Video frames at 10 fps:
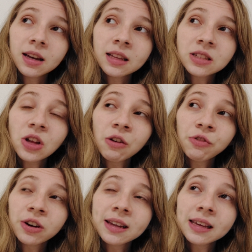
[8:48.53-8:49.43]
It's not
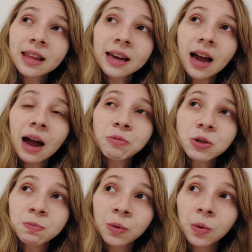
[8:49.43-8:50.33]
really like I
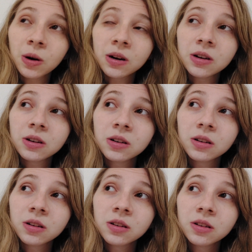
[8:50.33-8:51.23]
was born
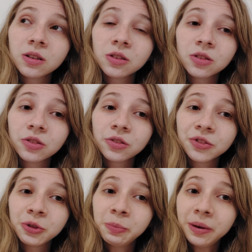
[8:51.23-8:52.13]

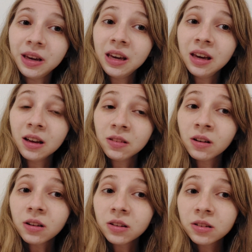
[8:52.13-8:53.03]
to be a
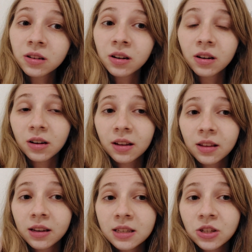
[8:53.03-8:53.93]
doctor. I
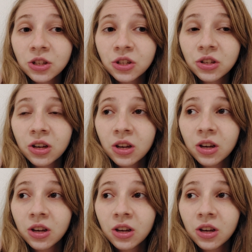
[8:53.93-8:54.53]
think it's just